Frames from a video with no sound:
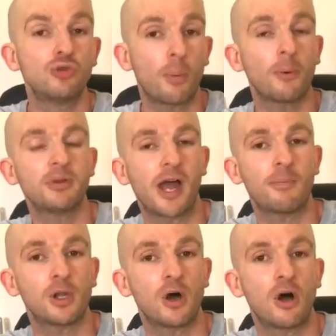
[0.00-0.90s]
drop them
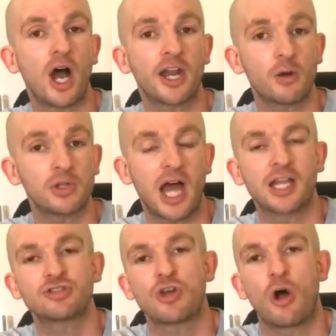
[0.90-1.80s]
down below and I will
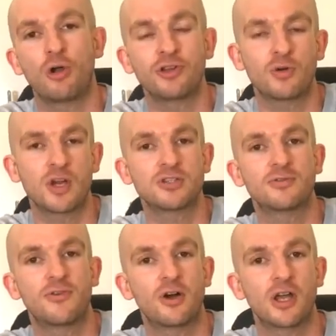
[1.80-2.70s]
answer all your
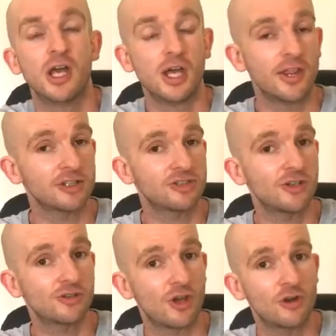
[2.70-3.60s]
questions for you. That
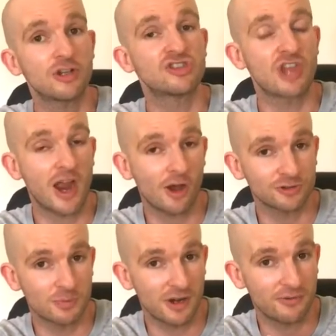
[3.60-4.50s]
said and done, stay
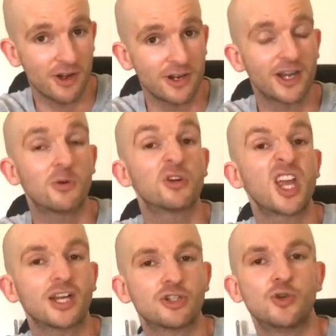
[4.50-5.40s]
awesome, my friend, and I will
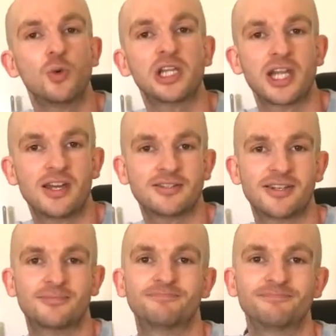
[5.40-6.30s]
catch you later.